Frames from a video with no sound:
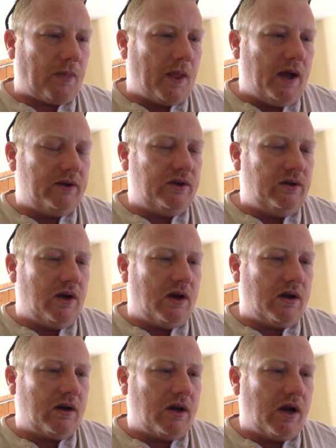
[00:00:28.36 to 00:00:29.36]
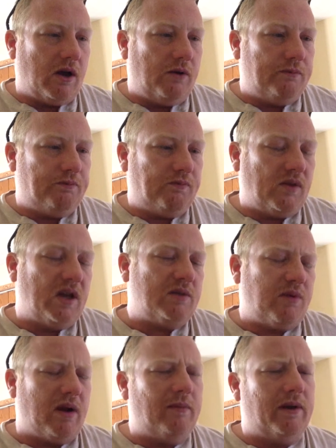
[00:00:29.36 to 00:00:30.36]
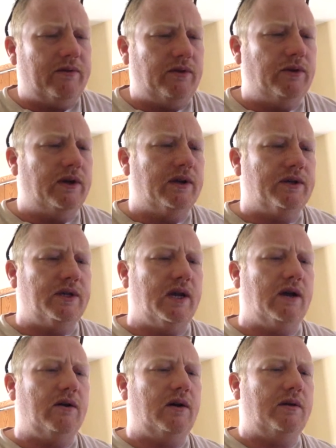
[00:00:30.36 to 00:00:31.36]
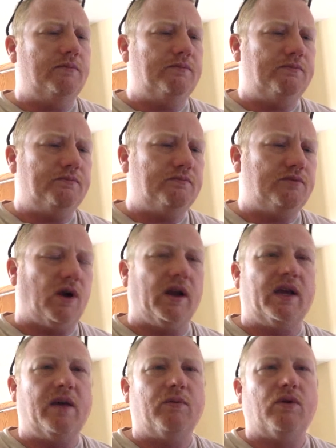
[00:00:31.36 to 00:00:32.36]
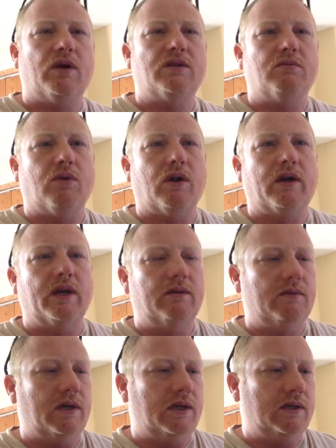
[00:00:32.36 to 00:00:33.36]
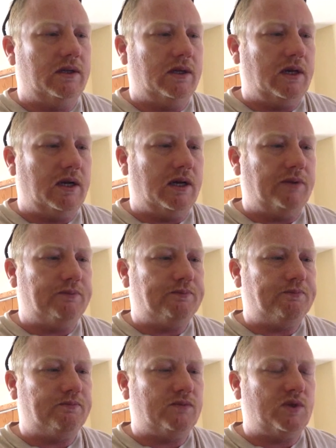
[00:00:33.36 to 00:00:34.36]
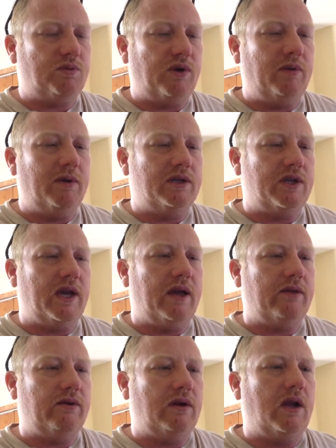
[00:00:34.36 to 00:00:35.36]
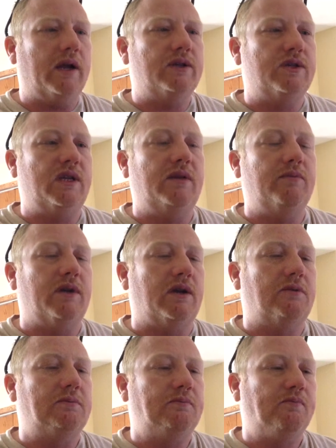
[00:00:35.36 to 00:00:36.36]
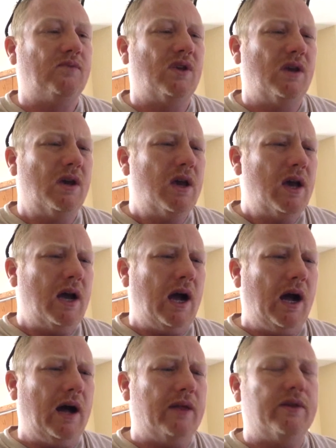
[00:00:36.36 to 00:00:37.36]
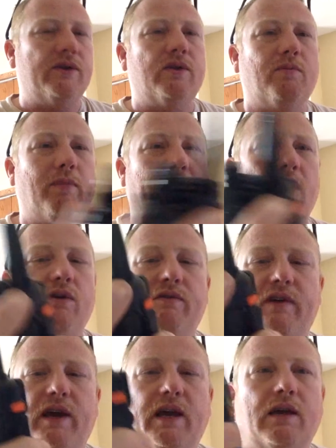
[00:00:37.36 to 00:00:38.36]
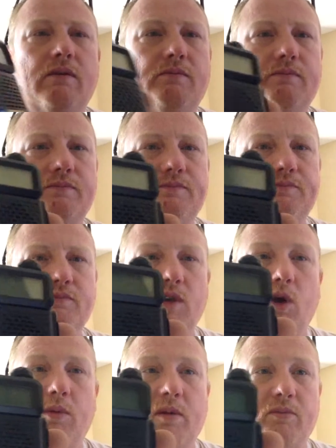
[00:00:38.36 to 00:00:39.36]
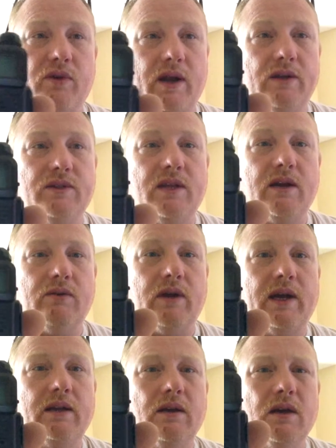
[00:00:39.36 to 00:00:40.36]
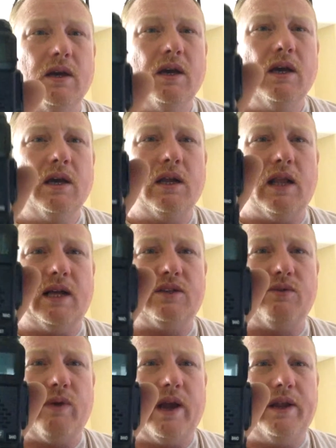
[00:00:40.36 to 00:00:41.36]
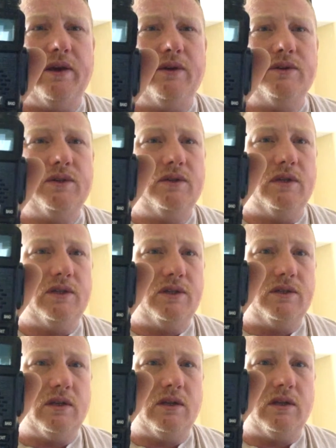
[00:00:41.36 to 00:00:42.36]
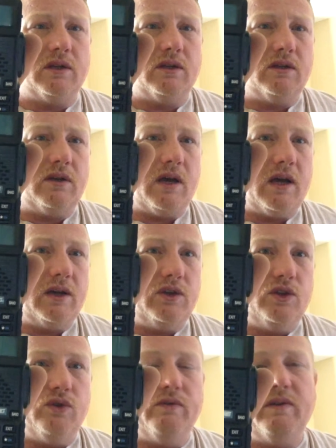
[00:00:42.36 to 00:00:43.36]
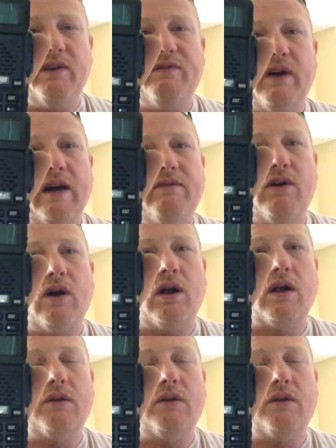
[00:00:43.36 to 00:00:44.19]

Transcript: too long ago, that's probably been a few years now, a product came across the market that it's pretty much gathered a lot of steam there. They're the BaoFeng, hope I'm pronouncing that right, class of radios. This is a little UV-5R